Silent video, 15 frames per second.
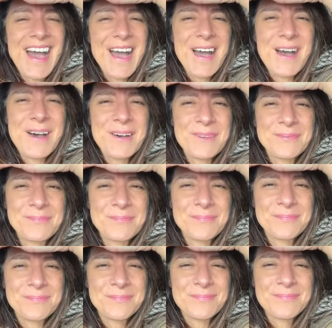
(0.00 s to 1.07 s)

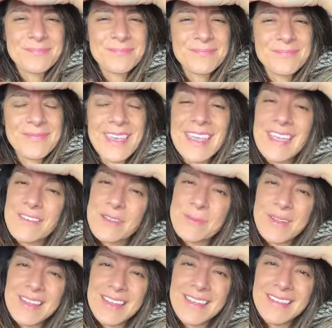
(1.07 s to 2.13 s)
Hey,
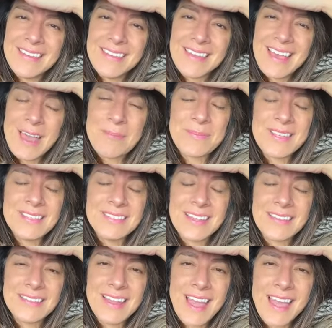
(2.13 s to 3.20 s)
everybody. Happy
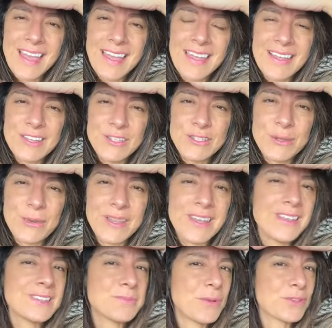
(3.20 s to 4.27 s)
Sunday.
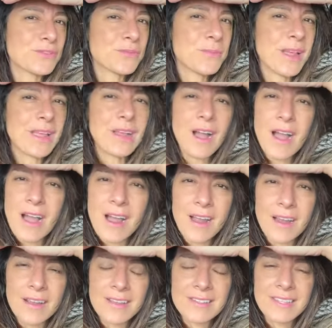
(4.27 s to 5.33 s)
Doing this post for my
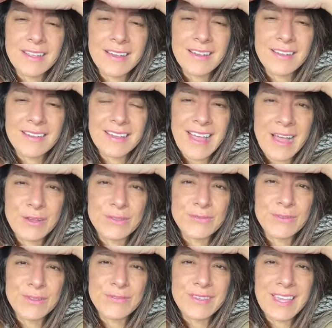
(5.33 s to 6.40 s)
car because I've got a house
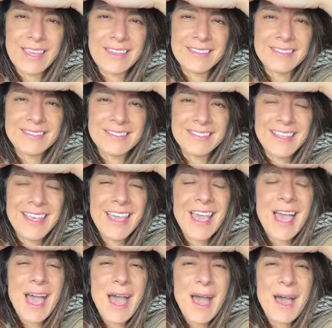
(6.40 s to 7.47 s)
full of kids.
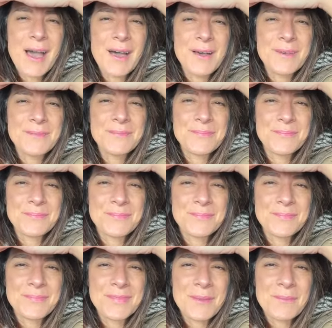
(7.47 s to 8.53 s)
But
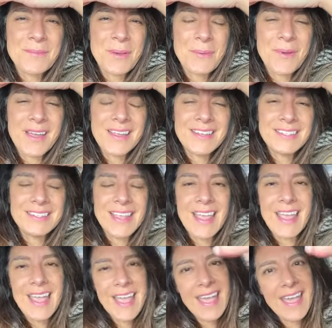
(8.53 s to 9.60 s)
wanted to
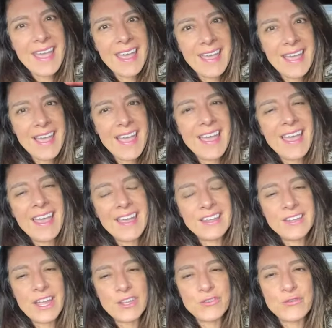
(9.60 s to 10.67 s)
say hey
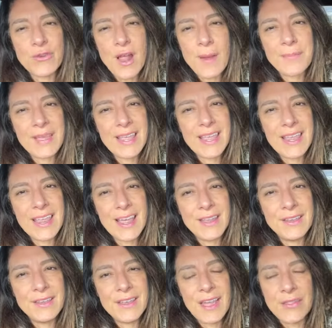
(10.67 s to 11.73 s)
and drop
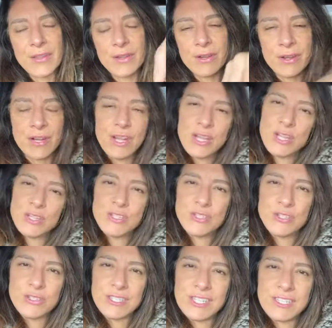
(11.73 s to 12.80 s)
another
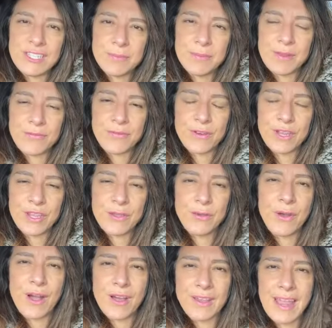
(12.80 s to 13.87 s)
juicy tidbit for
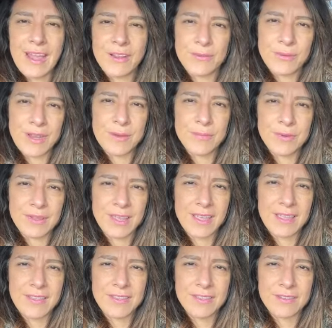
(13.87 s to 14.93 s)
you on how to write a book
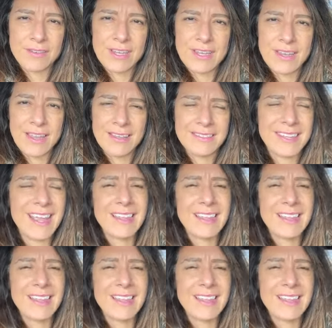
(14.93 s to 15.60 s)
in 30 days.